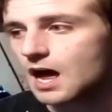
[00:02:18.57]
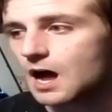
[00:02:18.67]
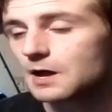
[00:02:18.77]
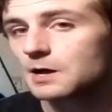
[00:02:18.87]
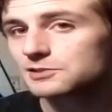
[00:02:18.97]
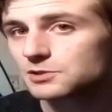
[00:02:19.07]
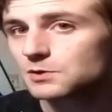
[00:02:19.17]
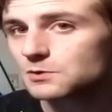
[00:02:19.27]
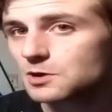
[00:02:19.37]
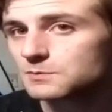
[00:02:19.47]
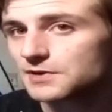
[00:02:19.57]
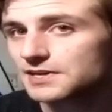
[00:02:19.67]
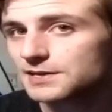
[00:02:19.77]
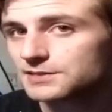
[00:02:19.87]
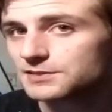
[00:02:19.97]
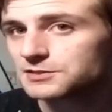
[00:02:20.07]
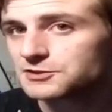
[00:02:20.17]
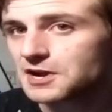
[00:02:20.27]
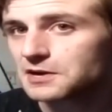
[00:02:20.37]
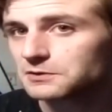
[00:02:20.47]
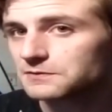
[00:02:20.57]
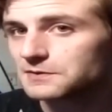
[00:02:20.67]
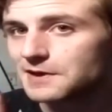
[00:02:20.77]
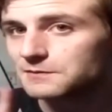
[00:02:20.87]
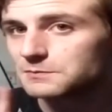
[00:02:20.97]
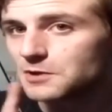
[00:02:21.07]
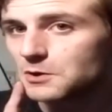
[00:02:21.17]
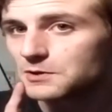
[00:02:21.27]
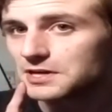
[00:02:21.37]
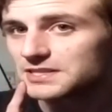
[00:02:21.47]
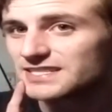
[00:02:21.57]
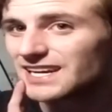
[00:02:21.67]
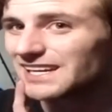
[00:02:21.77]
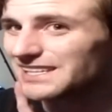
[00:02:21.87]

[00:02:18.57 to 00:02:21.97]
I also incorporated into the channel if you haven't noticed.